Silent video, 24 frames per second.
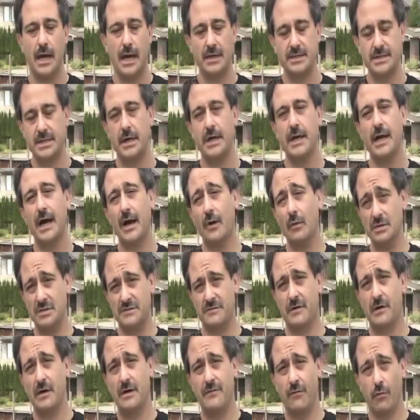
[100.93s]
I'll tell you, I was
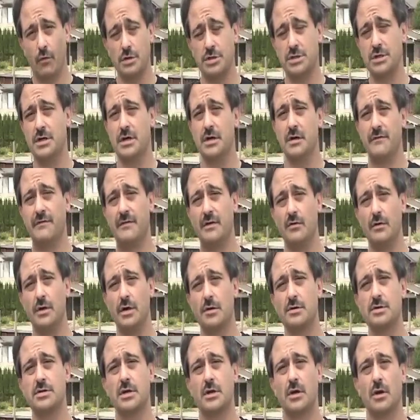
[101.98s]
very fortunate a few
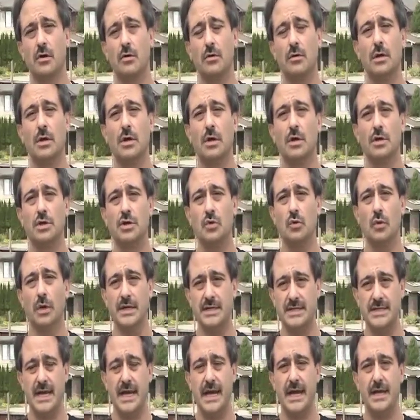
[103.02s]
years ago to
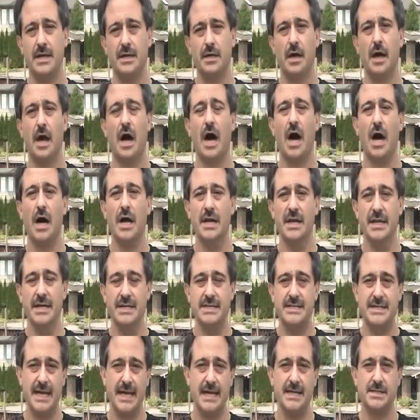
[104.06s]
attend an
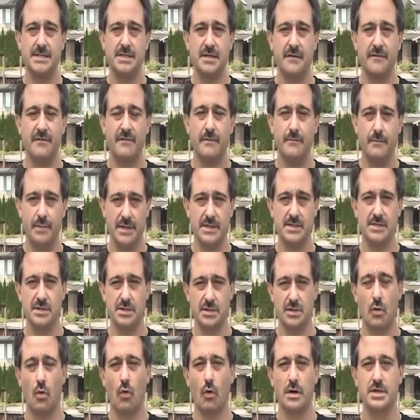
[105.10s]
intensive
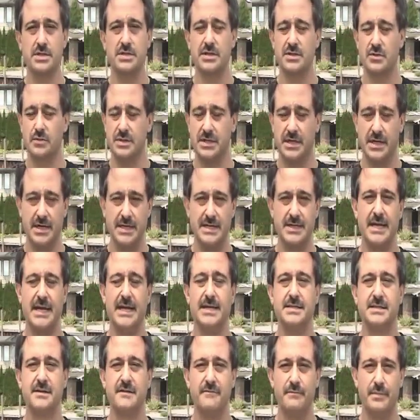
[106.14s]
business course. This was an
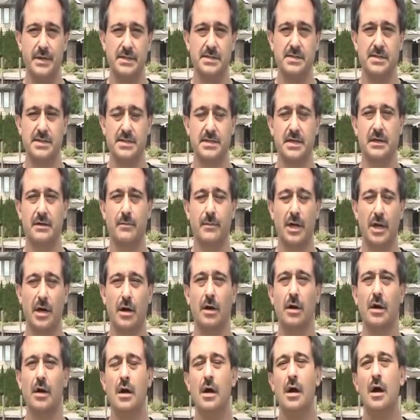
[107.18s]
intensive business
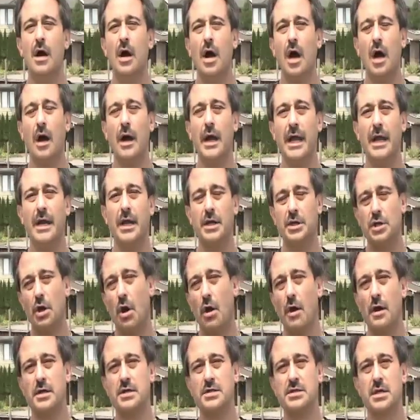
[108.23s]
seminar, and it
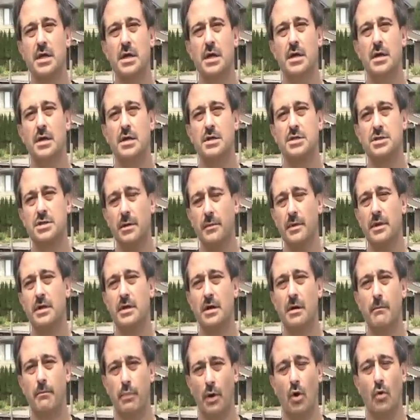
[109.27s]
taught us some of
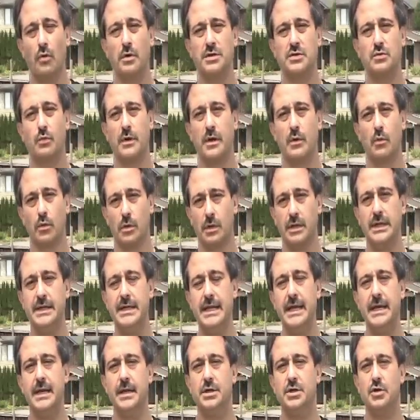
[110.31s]
the components we really
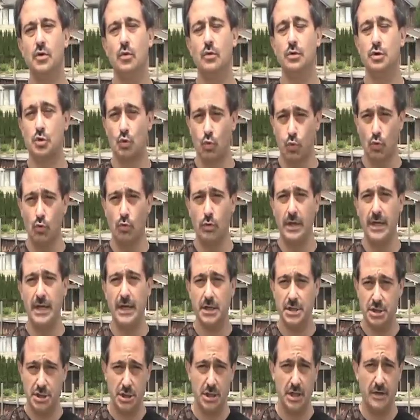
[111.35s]
needed to truly
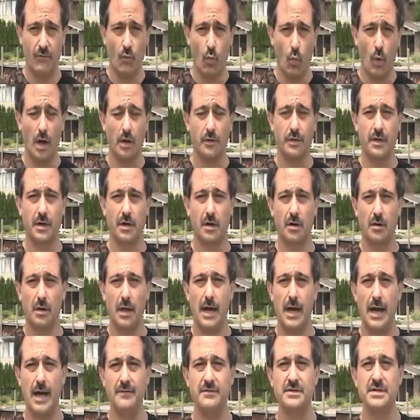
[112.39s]
achieve wealth in our
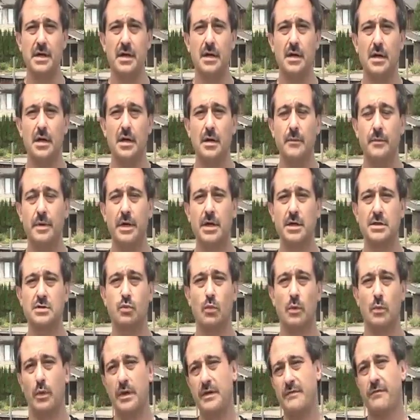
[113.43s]
lives. Because
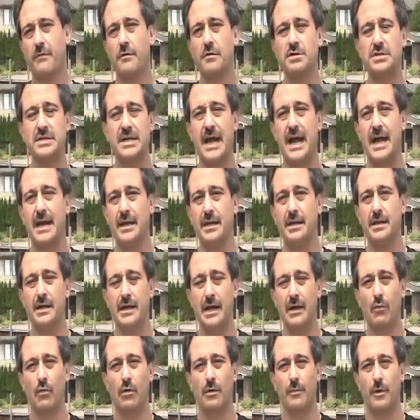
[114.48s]
when we first got into
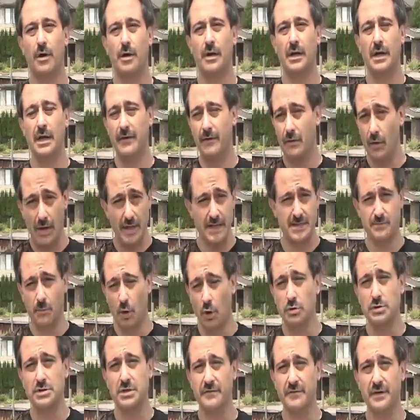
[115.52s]
network marketing, as
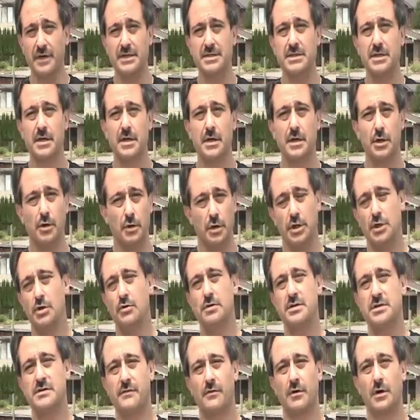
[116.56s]
most of us, you
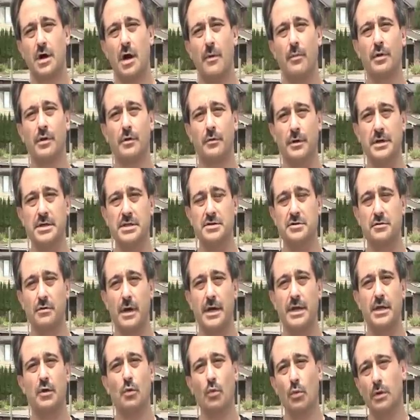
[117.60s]
do this for a couple of reasons,
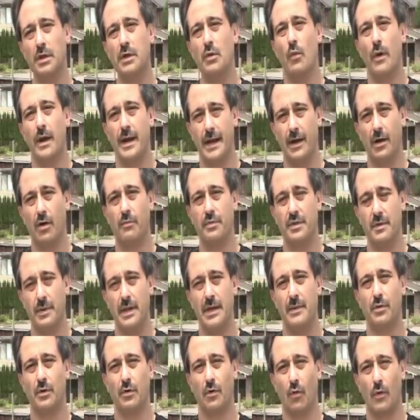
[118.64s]
right? You really want to help the
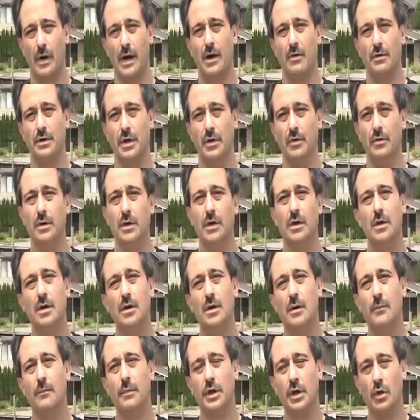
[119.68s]
people around you,
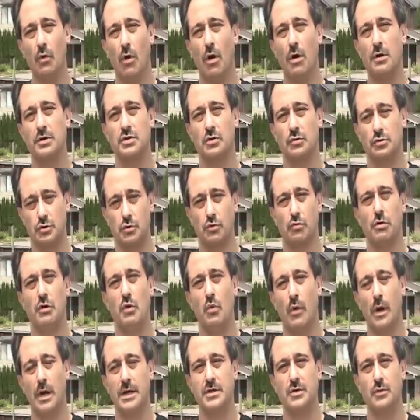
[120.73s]
but you also truly
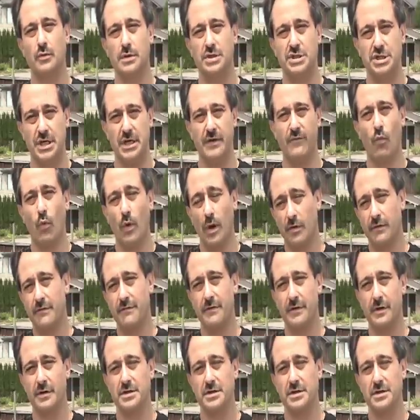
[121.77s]
want to achieve wealth for